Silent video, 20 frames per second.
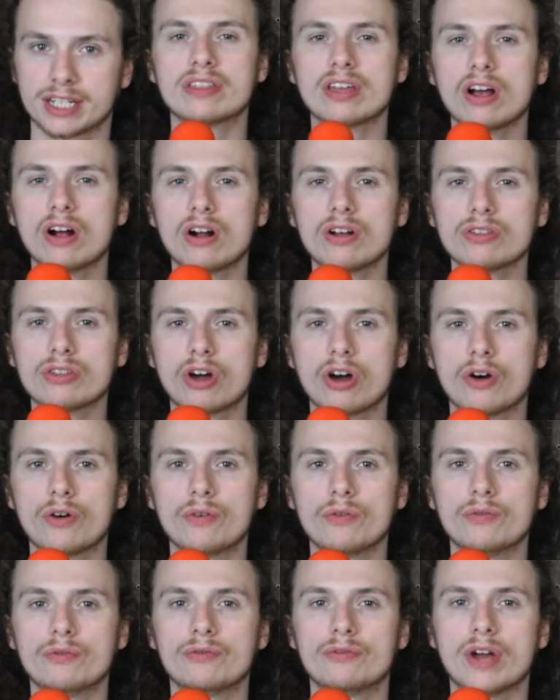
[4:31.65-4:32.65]
They are, though,
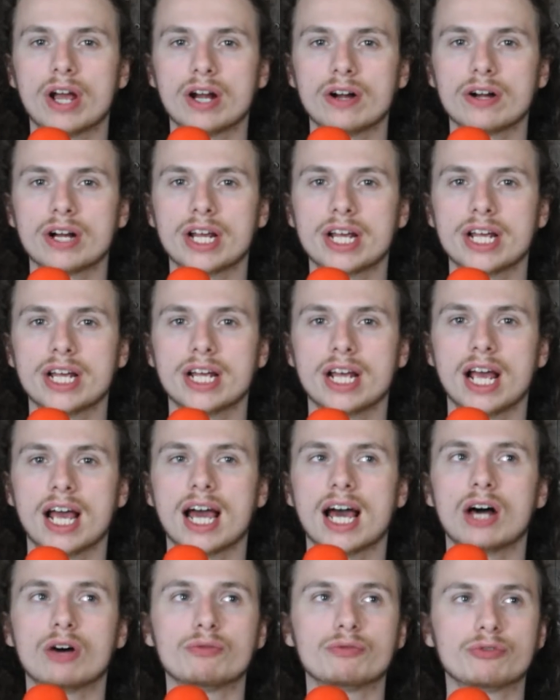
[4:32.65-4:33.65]
very
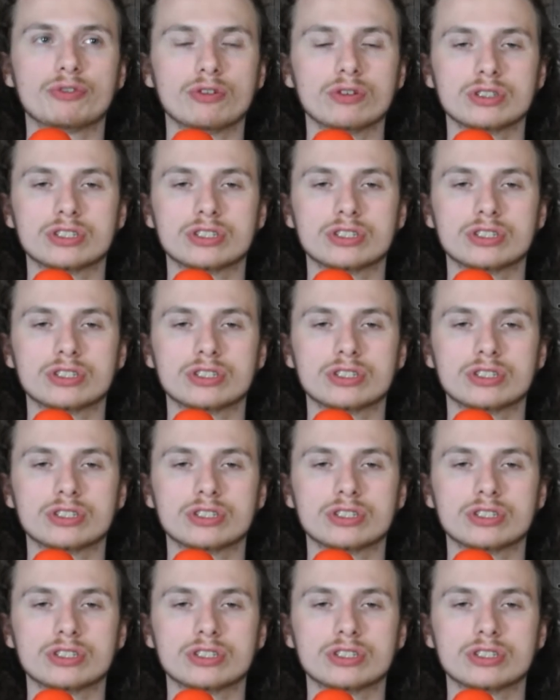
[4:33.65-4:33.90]
helpful